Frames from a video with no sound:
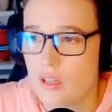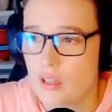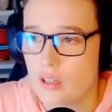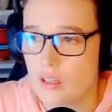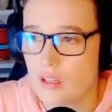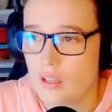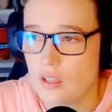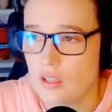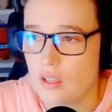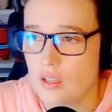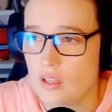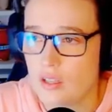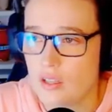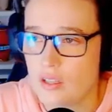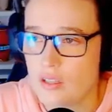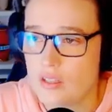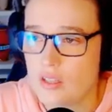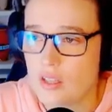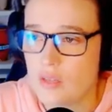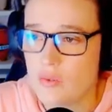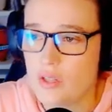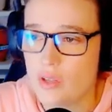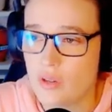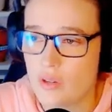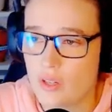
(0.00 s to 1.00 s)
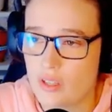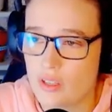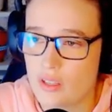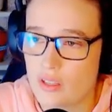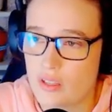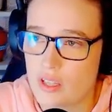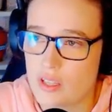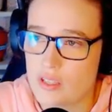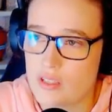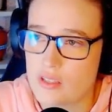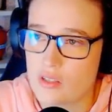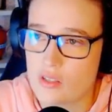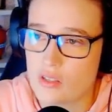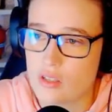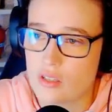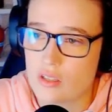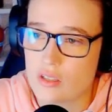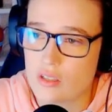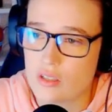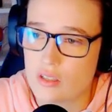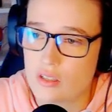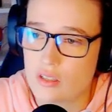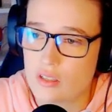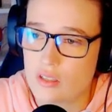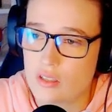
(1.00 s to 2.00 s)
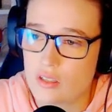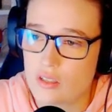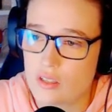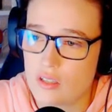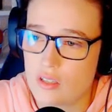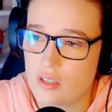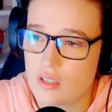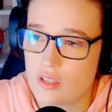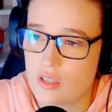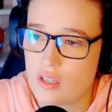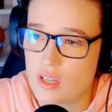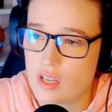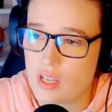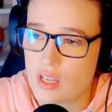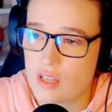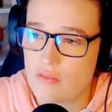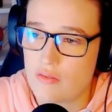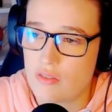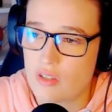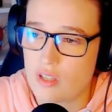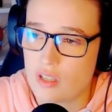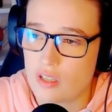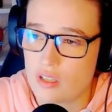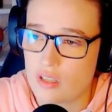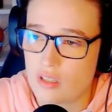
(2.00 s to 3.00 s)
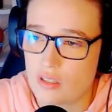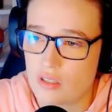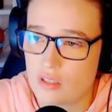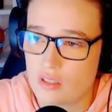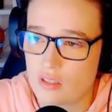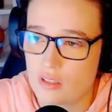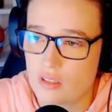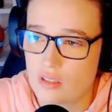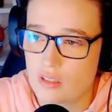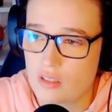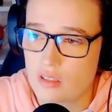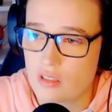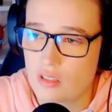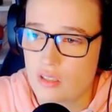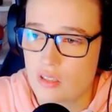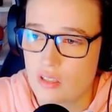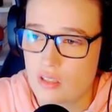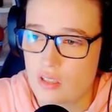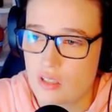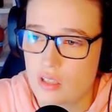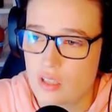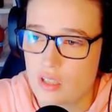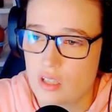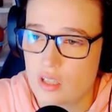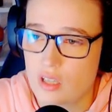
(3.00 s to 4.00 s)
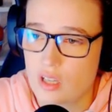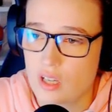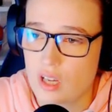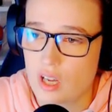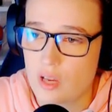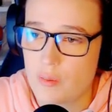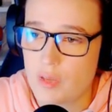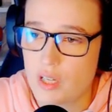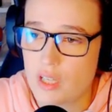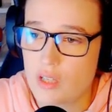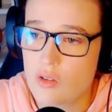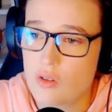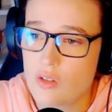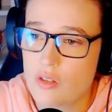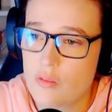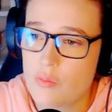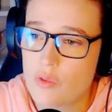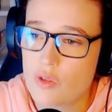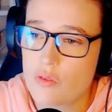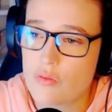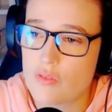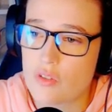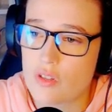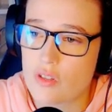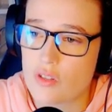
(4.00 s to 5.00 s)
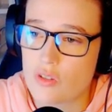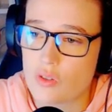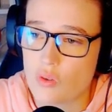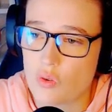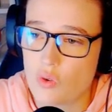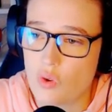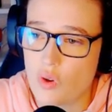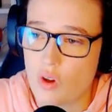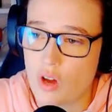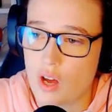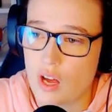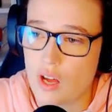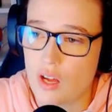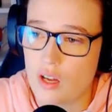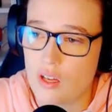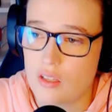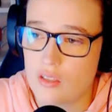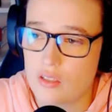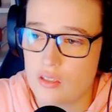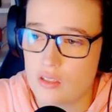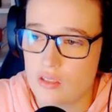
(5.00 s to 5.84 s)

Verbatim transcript: Ah, it's so annoying that that's not even. I mean, it could move the door.